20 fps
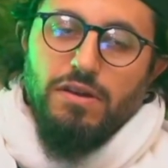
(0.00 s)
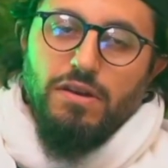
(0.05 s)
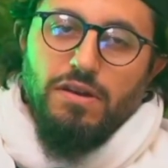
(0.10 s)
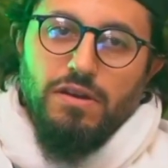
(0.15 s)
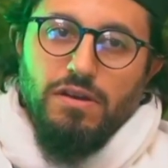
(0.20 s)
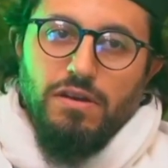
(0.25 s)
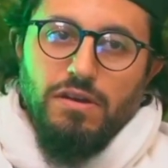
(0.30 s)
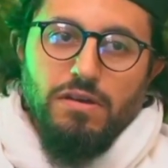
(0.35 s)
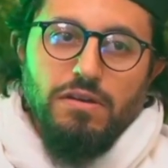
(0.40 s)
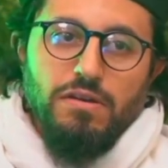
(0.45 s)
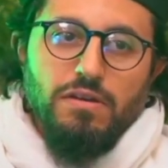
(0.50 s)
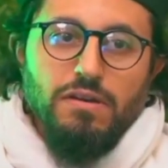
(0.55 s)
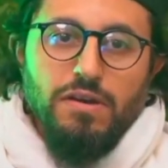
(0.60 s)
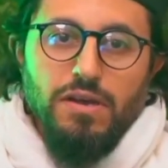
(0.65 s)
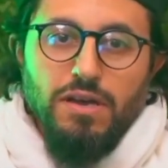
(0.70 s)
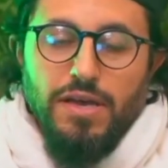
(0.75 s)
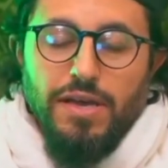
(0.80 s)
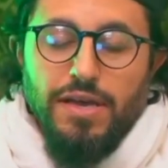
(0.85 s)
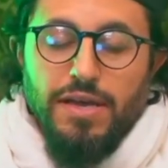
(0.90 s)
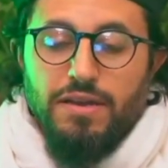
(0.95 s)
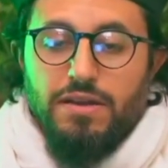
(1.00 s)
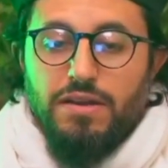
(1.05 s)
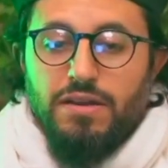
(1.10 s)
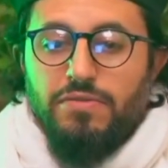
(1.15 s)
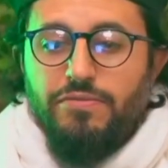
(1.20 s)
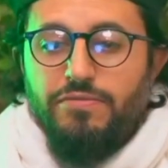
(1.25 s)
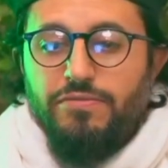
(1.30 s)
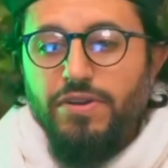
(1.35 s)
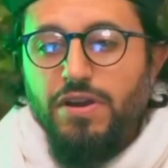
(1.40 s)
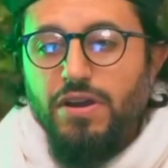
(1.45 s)
uh, at uh,
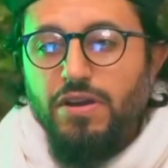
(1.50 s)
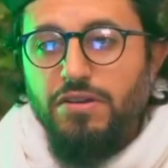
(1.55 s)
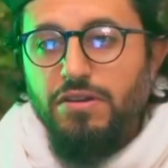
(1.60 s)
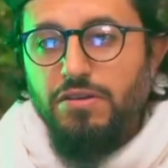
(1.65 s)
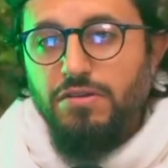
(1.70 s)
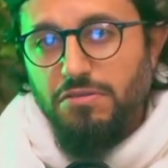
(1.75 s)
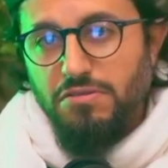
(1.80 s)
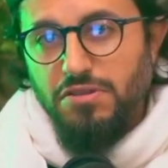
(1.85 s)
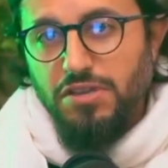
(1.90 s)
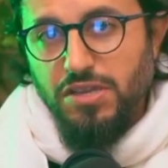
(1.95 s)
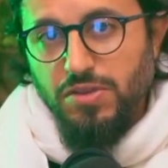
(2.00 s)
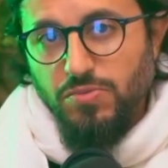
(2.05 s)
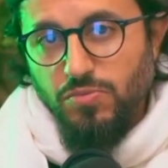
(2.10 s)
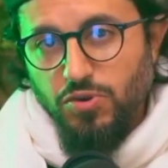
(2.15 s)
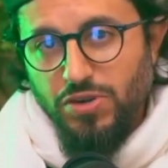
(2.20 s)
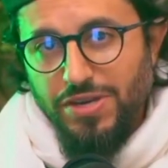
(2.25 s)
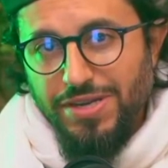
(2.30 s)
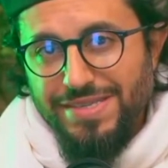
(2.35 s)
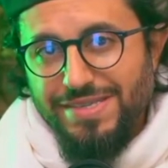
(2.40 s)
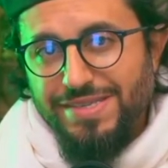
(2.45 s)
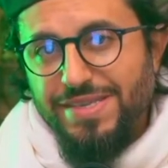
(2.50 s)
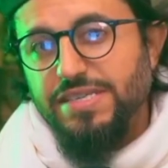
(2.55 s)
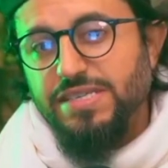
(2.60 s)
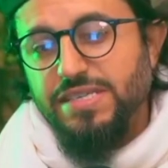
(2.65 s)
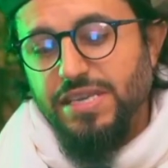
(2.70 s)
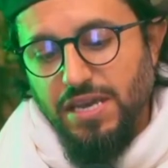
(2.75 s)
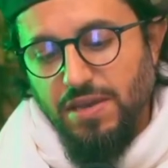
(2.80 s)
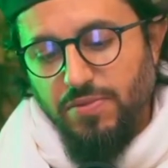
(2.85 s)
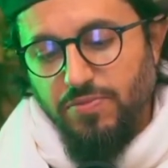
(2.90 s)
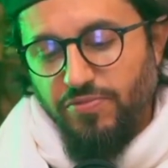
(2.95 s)
very early in the morning, 6
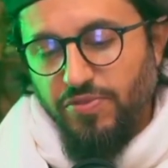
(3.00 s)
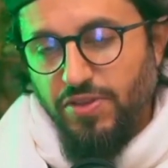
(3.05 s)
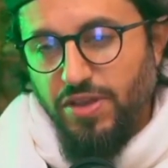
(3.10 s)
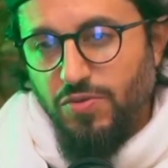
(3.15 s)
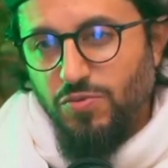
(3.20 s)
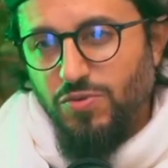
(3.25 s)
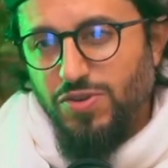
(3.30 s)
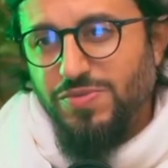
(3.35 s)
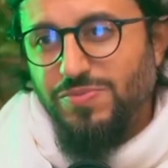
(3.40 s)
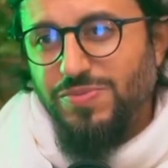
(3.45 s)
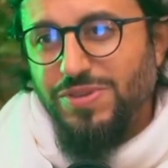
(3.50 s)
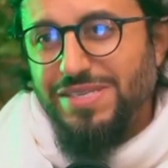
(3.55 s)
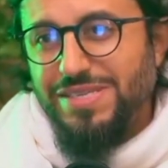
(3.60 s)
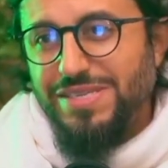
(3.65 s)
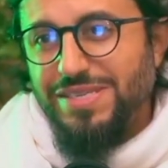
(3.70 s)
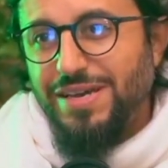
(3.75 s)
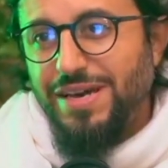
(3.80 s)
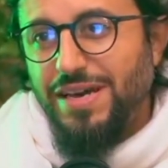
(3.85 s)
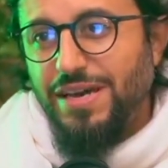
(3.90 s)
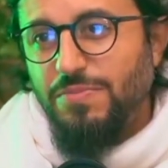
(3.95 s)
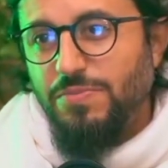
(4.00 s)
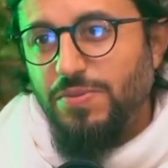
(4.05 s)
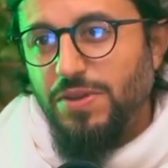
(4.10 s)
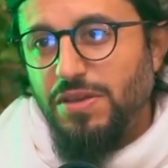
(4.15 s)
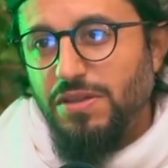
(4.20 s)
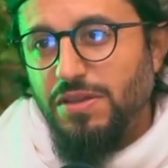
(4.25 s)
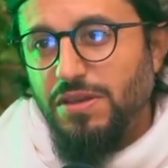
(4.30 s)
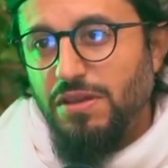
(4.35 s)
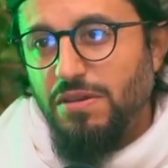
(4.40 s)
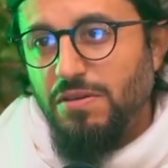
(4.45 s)
a.m. flight, which means he got to be
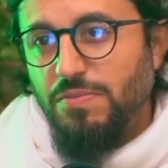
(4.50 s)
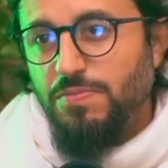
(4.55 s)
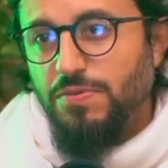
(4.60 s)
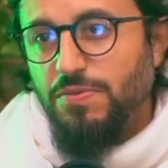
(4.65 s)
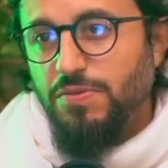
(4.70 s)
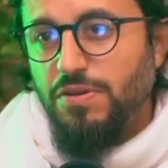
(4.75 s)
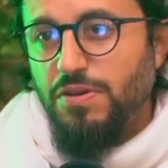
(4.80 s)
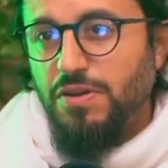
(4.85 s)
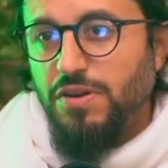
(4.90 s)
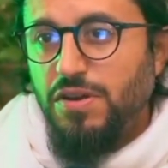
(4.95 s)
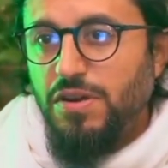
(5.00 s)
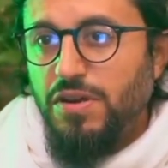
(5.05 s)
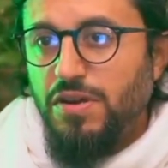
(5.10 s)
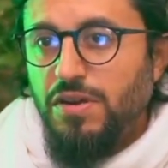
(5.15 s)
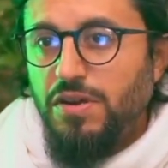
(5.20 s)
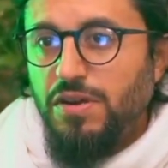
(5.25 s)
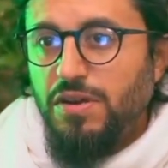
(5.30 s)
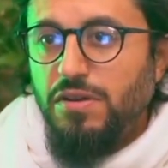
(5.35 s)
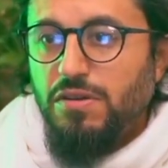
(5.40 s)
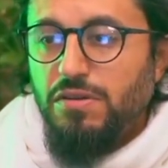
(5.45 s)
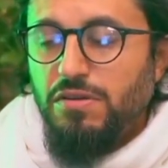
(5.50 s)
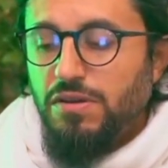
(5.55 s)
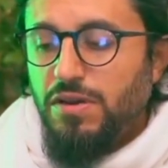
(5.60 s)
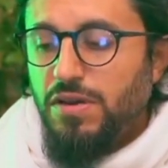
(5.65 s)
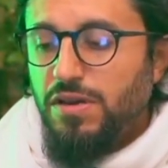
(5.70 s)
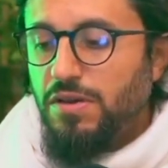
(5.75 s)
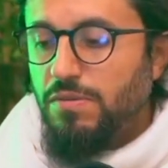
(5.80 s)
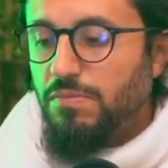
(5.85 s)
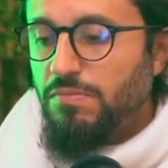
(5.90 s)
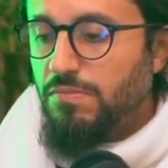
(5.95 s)
in the airport
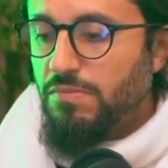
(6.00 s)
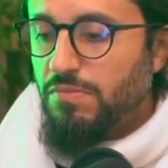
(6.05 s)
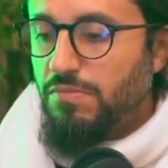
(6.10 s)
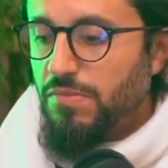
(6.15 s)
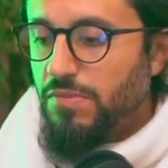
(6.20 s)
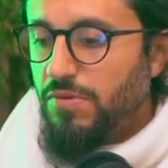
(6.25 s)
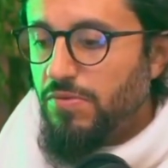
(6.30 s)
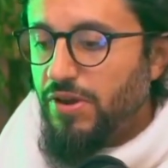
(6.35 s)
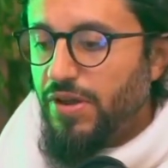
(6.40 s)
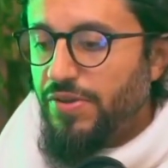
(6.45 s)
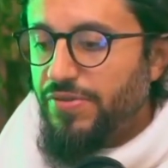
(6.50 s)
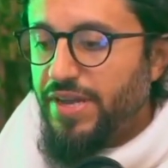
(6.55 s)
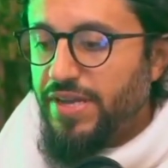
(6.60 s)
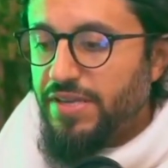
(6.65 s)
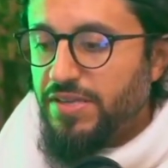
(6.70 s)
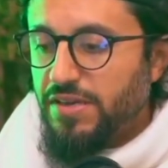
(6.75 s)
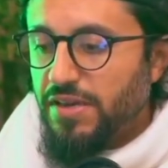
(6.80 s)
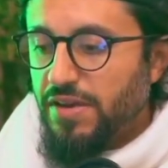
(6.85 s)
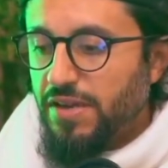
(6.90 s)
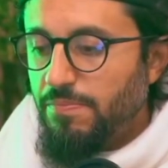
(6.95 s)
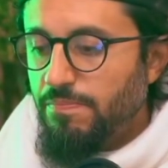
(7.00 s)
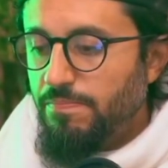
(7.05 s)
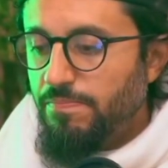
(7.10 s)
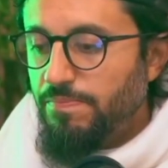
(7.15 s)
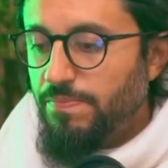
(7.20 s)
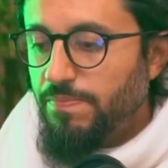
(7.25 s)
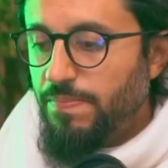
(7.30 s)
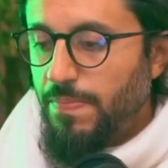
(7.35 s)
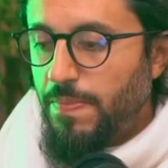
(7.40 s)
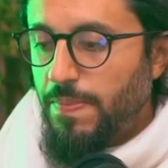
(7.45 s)
um, around that time,
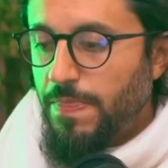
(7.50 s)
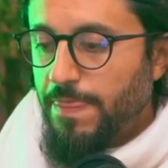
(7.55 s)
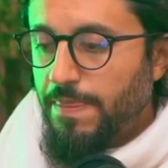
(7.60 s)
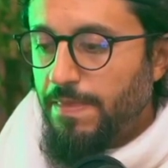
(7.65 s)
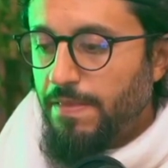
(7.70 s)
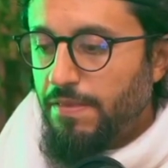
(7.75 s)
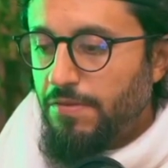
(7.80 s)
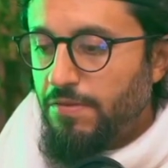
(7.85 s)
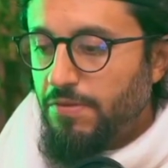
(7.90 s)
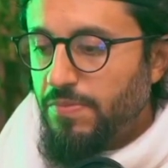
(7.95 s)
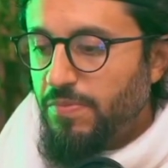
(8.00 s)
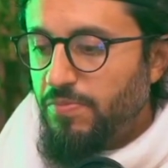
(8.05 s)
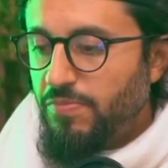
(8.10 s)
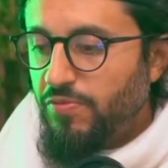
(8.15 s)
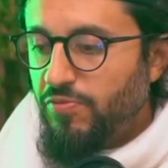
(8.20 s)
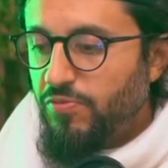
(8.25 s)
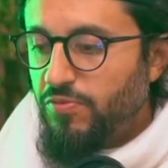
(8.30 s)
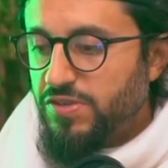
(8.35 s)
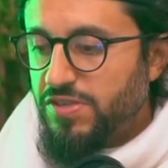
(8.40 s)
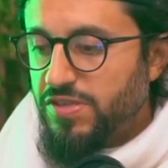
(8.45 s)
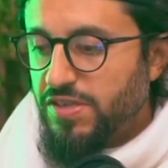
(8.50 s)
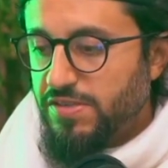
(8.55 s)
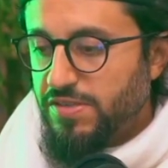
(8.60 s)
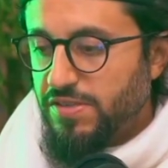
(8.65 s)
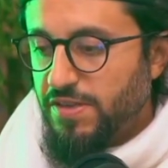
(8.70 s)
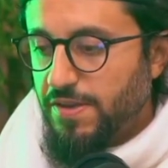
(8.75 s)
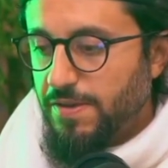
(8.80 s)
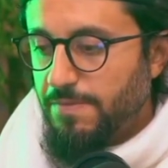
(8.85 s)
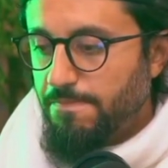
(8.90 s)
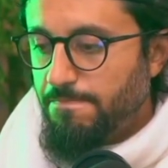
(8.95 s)
a little bit before 6
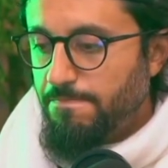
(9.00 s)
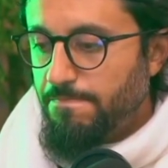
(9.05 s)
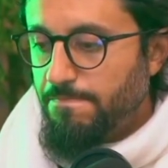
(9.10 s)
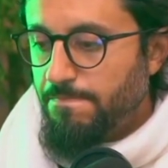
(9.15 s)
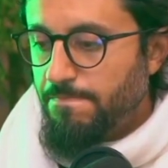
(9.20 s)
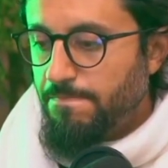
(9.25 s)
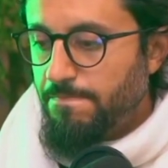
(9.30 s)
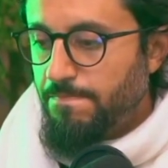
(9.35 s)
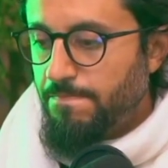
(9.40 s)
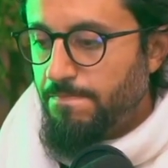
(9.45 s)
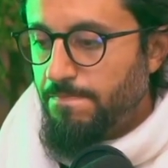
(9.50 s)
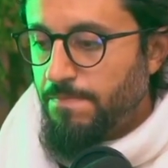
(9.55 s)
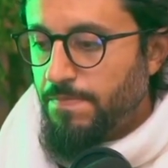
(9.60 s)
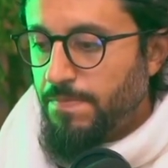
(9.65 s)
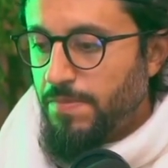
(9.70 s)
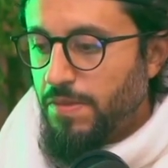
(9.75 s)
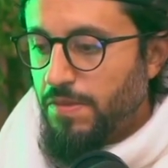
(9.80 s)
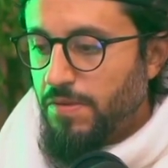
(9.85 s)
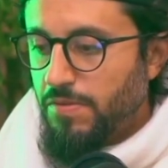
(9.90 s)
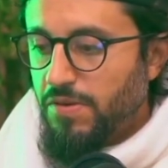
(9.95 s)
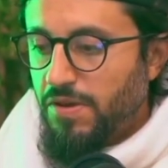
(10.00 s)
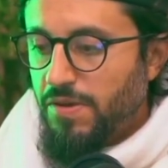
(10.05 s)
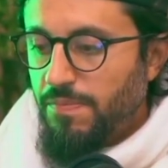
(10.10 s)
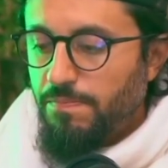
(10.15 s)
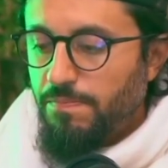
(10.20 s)
a.m. Okay.